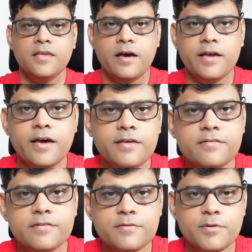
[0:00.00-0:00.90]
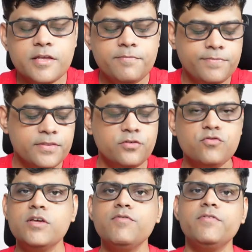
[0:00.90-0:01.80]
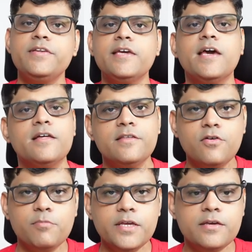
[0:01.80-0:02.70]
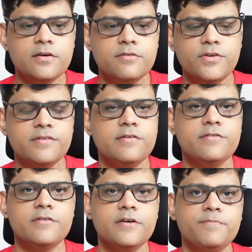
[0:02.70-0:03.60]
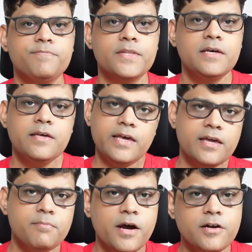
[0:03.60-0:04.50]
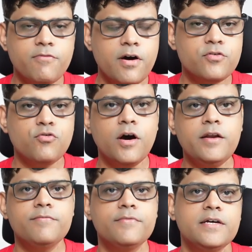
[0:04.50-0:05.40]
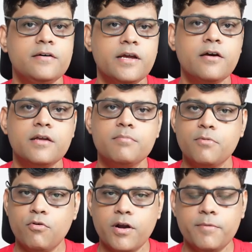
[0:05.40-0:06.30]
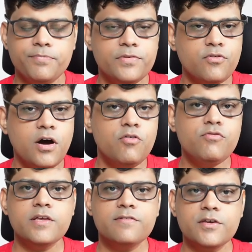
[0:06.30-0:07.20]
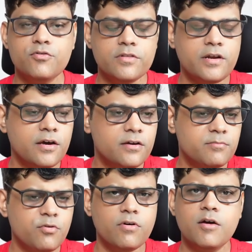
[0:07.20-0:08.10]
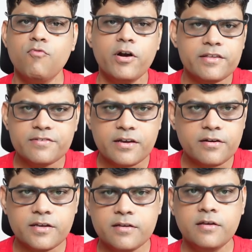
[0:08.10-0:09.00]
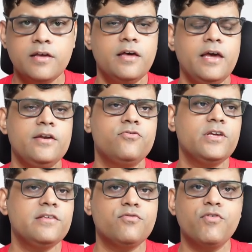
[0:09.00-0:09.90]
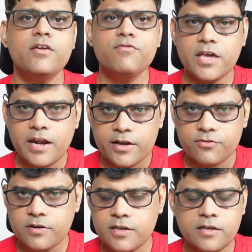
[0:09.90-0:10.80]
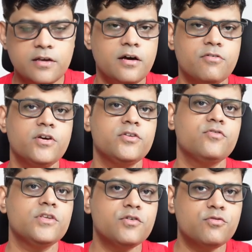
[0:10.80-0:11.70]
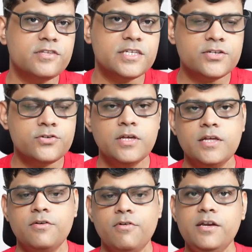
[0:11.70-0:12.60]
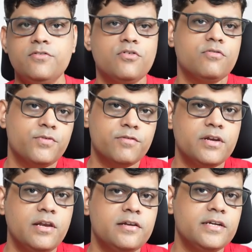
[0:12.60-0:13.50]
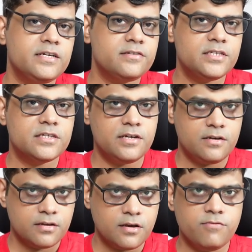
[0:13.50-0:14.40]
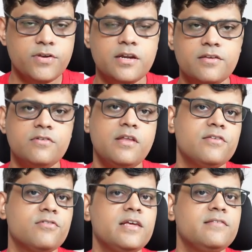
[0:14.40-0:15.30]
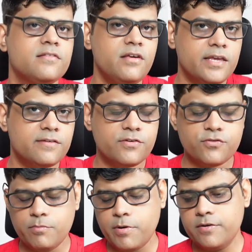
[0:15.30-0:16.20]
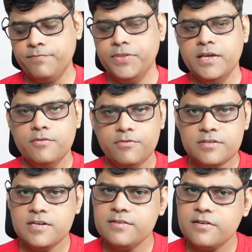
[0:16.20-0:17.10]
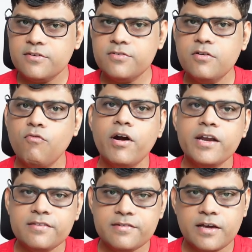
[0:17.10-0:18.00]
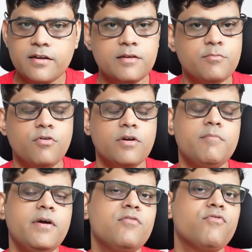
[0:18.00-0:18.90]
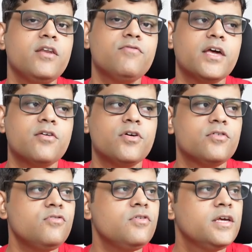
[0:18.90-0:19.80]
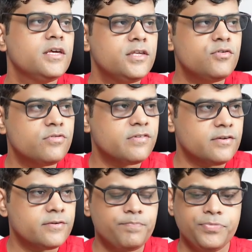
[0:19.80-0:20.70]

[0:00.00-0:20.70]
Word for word: Hi guys, this is Pradeep. So today we will take another topic which is uh, again part of R two R, recurring program. So how to execute the recurring program, what is recurring entries, when we are actually uh, going to use it, right? So we will learn its configuration as well as the execution part. First, let's understand what is recurring program and when we are going to use it.